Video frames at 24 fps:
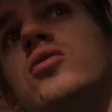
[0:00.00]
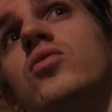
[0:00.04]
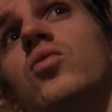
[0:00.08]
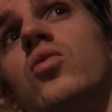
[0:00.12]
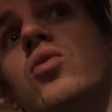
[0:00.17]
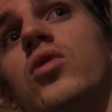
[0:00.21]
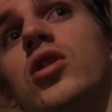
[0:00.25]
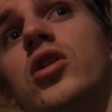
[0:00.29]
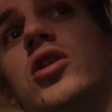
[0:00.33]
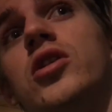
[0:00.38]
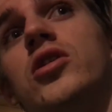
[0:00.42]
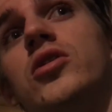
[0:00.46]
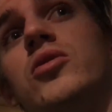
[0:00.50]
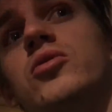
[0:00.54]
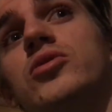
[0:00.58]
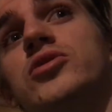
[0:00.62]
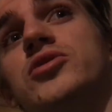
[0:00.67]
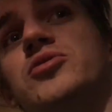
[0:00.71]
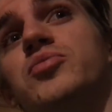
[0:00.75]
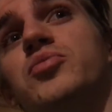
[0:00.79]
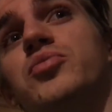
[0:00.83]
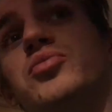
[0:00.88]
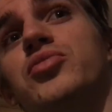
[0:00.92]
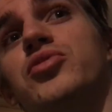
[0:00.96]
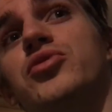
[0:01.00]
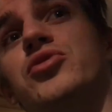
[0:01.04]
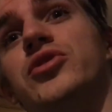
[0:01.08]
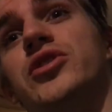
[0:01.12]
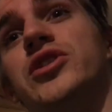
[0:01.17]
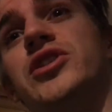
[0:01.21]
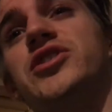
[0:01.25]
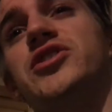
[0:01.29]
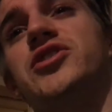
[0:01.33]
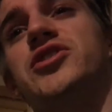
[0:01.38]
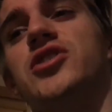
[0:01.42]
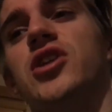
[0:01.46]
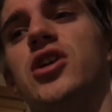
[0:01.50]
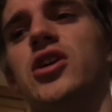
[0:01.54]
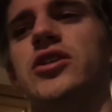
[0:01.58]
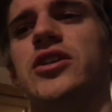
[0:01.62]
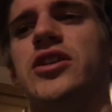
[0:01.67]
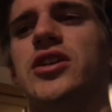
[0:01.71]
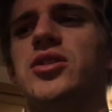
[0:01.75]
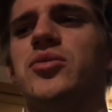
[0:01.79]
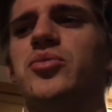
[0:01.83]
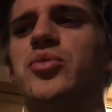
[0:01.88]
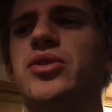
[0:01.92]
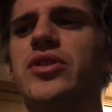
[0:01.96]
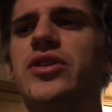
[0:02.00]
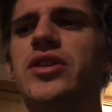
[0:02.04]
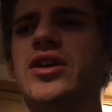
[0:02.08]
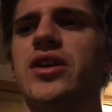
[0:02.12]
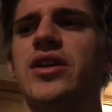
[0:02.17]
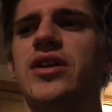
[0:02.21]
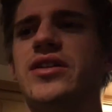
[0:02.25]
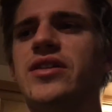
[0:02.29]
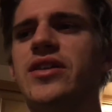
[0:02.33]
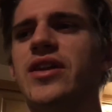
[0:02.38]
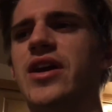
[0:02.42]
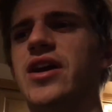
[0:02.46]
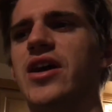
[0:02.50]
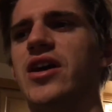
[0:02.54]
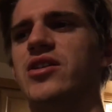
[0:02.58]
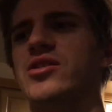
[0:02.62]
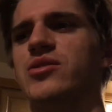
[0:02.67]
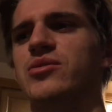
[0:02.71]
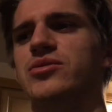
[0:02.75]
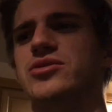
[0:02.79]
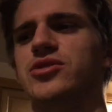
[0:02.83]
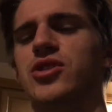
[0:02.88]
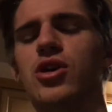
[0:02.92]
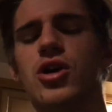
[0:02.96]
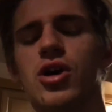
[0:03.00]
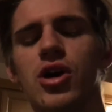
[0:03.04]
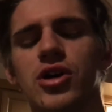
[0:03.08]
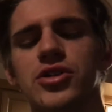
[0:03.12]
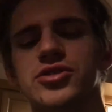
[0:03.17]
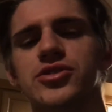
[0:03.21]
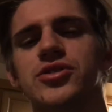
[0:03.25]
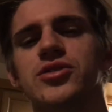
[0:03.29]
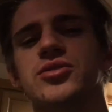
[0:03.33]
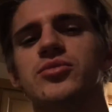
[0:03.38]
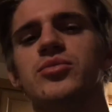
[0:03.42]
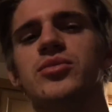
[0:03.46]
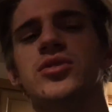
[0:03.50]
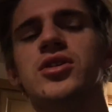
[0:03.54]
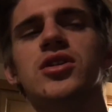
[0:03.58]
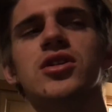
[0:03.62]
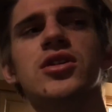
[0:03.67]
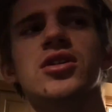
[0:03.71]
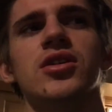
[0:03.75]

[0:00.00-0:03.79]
Work was pretty sucky, but then in the end it was awesome.